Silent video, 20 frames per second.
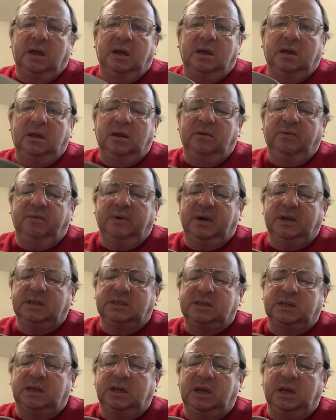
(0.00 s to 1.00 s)
If I
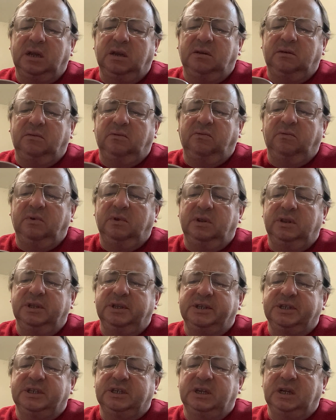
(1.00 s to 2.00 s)
skate with the
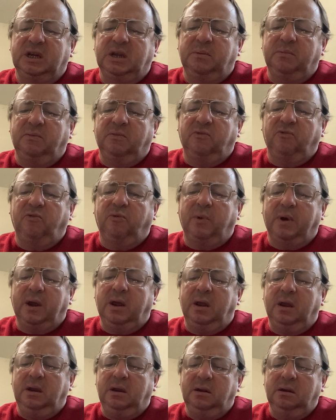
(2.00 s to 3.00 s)
same
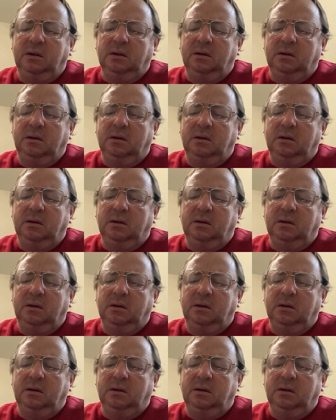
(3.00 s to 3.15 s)
way